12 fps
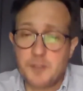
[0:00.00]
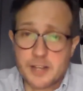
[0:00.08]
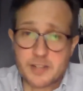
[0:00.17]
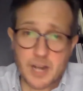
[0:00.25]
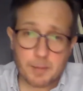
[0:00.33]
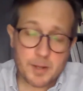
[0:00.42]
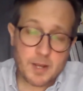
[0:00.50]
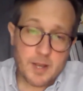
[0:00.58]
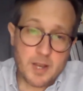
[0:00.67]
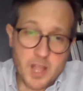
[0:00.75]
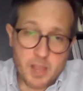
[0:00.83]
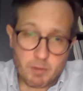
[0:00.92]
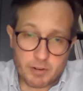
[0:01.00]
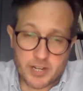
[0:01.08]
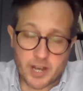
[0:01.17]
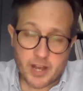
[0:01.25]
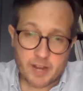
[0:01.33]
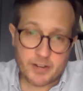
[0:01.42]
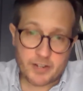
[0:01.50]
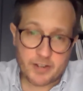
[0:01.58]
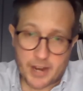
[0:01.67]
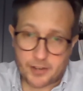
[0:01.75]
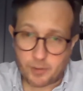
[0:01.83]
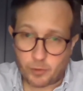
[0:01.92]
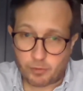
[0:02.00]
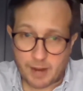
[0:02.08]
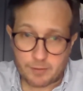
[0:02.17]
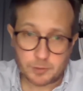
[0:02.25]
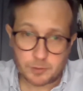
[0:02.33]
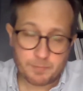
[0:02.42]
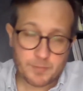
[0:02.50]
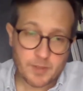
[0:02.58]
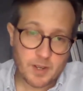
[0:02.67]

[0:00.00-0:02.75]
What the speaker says: First up, the return of international travel.